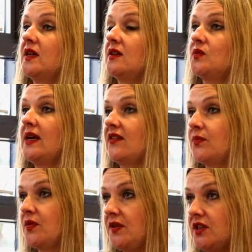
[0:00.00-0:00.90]
because we
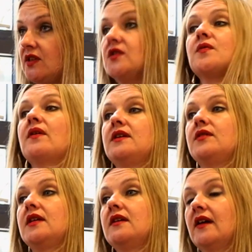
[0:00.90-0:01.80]
have provision that's very
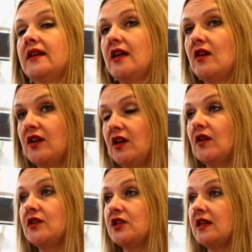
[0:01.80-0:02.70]
unique, like the
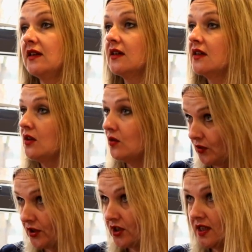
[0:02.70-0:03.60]
archaeology
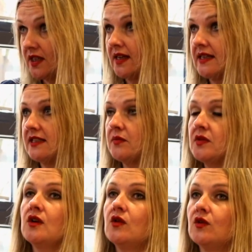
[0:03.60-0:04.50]
or the journalism
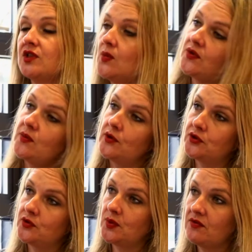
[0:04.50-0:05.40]
or some of the
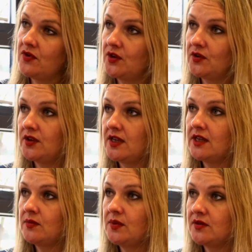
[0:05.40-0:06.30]
modules that run on the
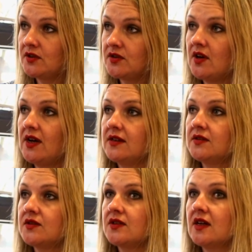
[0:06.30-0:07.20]
computer
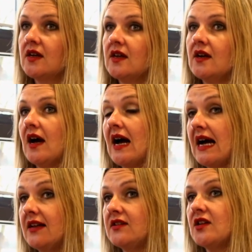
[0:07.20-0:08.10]
science.
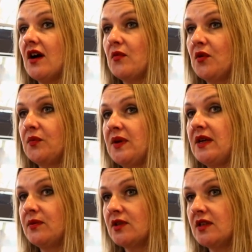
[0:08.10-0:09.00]
And I want
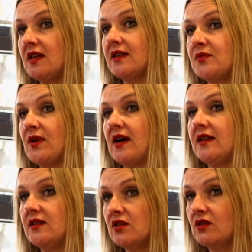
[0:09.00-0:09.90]
people to think as well
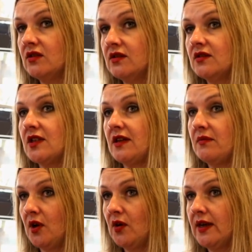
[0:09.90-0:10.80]
in schools and
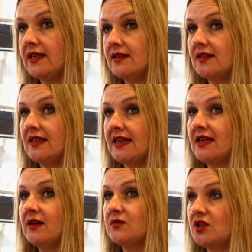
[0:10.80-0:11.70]
employers, they
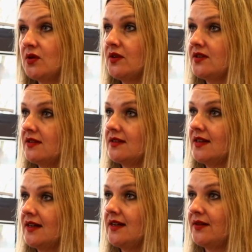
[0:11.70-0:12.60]
come to us as,
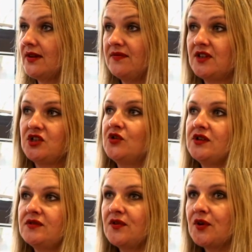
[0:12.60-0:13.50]
you know, their first
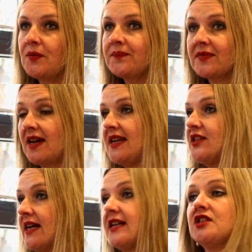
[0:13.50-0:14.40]
choice for an
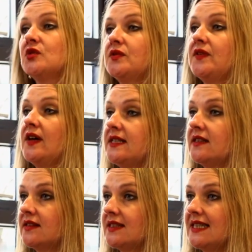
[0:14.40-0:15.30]
educational provider
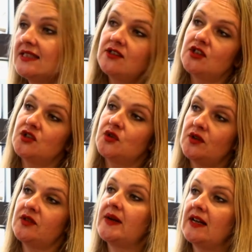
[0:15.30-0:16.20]
because it isn't just
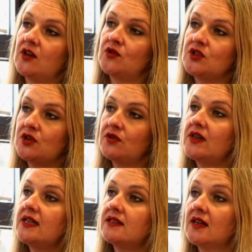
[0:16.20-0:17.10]
always about long
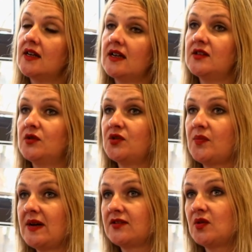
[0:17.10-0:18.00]
degrees, it's also
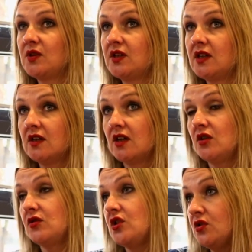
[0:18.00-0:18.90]
about some of the,
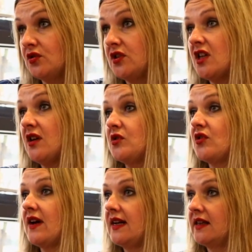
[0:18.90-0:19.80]
the shorter term
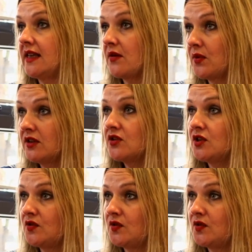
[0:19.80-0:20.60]
training and that we can do